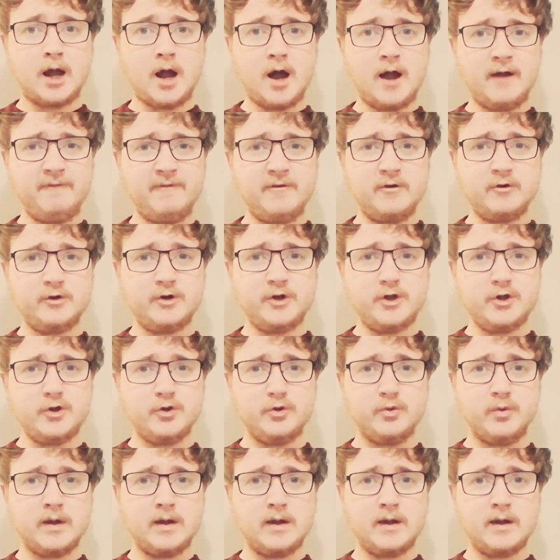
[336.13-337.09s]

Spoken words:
I feel new.